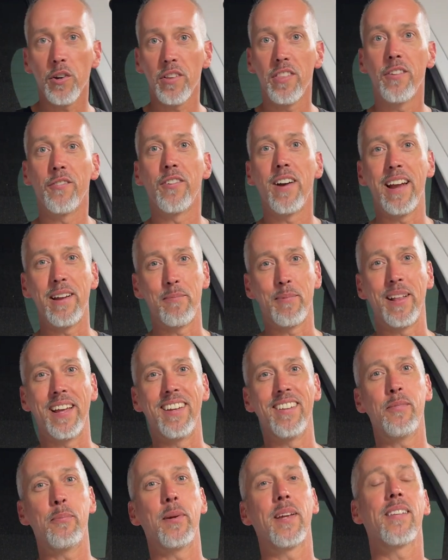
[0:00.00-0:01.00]
in the right
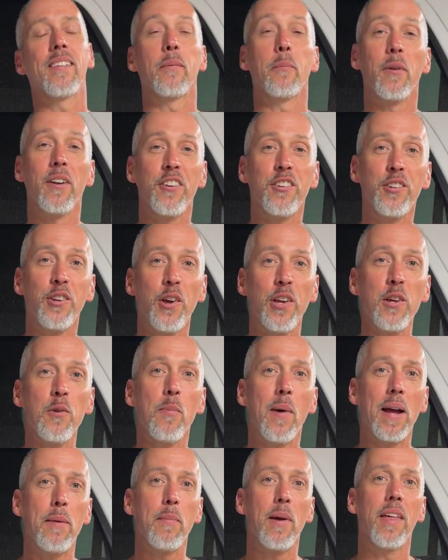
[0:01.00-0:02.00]
place, because I'm going to show you
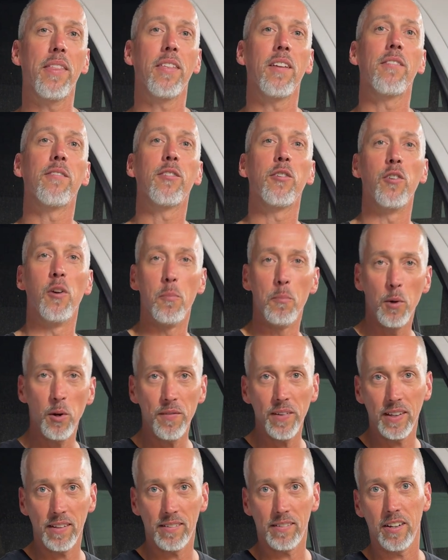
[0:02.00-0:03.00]
my method for
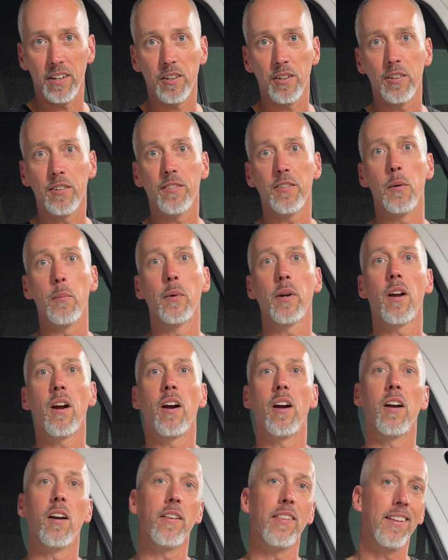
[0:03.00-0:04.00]
removing stickers from a
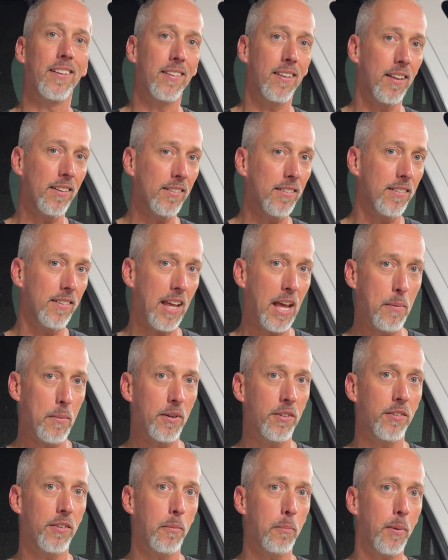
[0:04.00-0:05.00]
car that doesn't
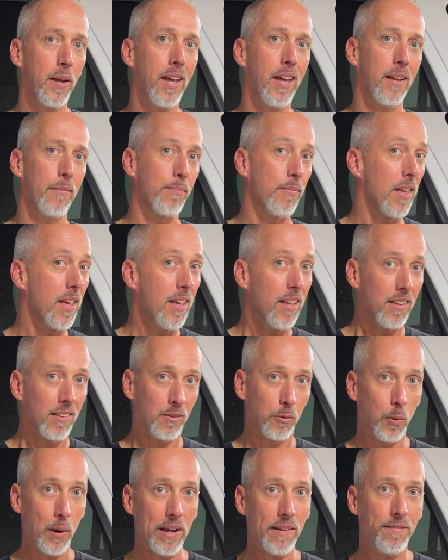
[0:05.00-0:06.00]
damage the paint. It's
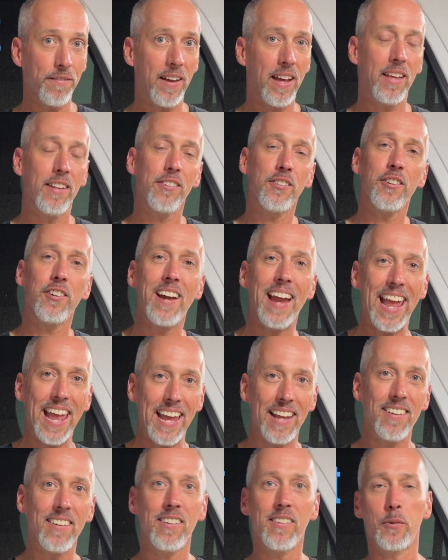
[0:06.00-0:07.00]
way faster
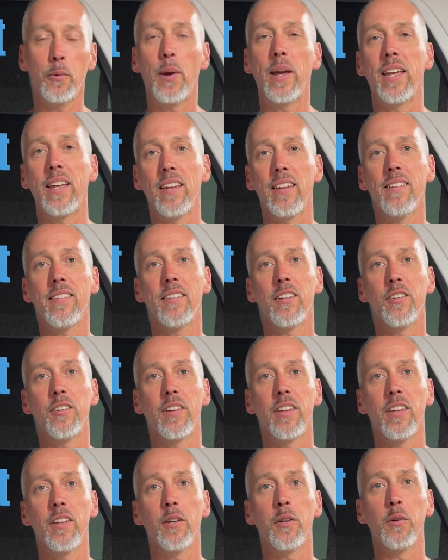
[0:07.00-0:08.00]
and it's way easier to
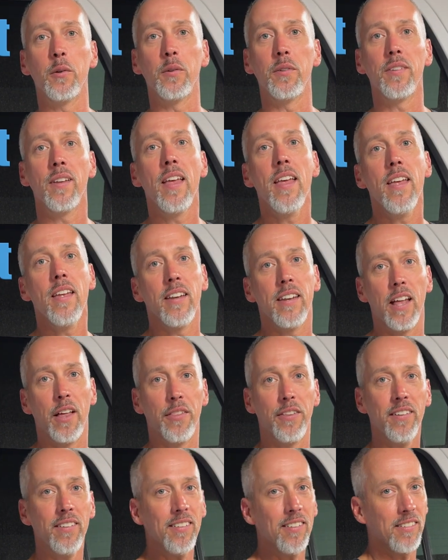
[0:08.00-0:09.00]
use. Now
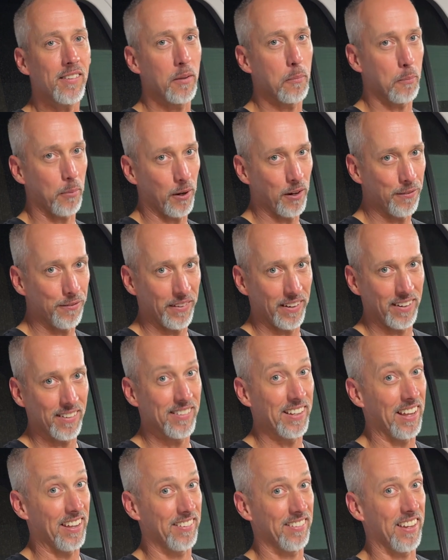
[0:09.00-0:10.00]
this is the perfect
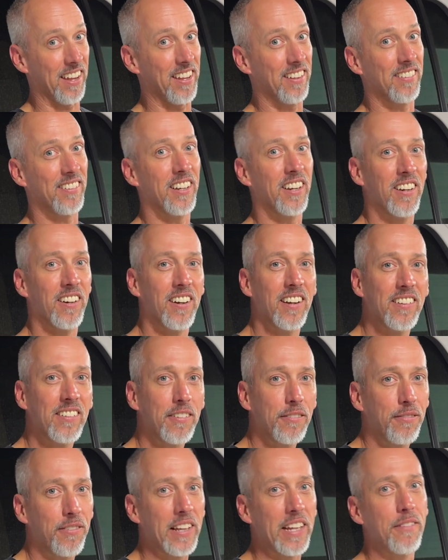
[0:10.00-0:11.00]
test case here. It's a
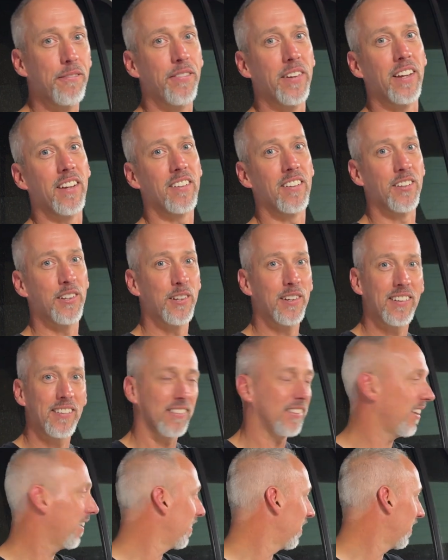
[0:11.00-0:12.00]
fleet vehicle. You can
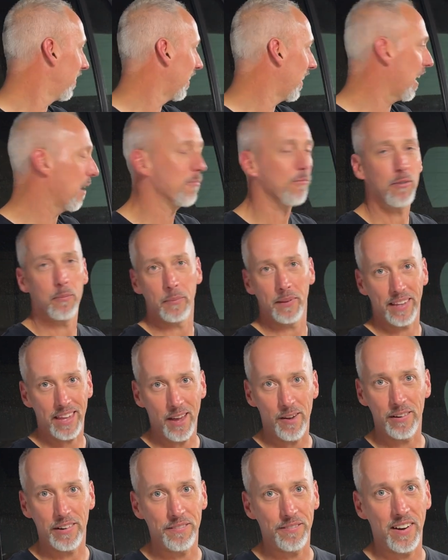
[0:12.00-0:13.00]
see that it came from the
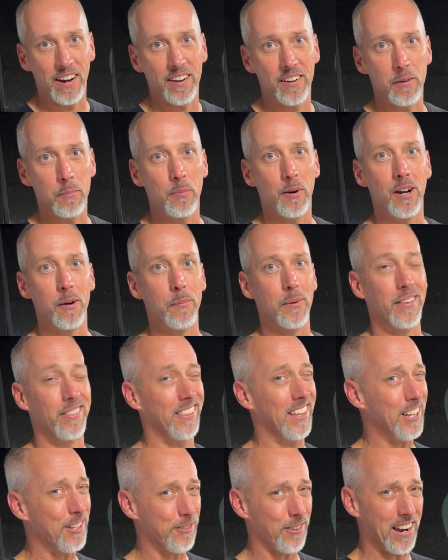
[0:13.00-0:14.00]
county fire department.
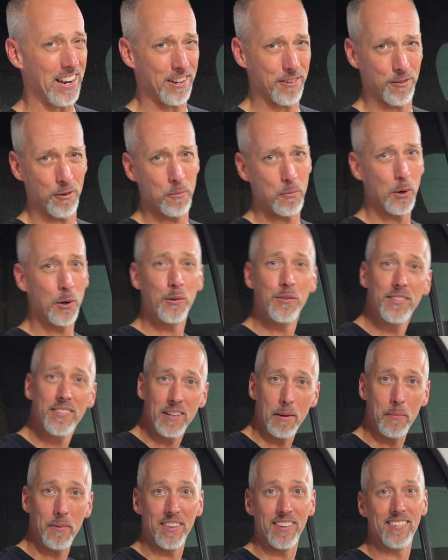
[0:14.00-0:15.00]
They tried to remove
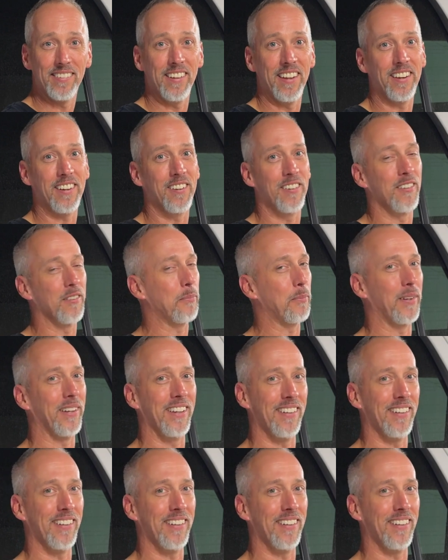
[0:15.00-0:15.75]
some of the stickers, but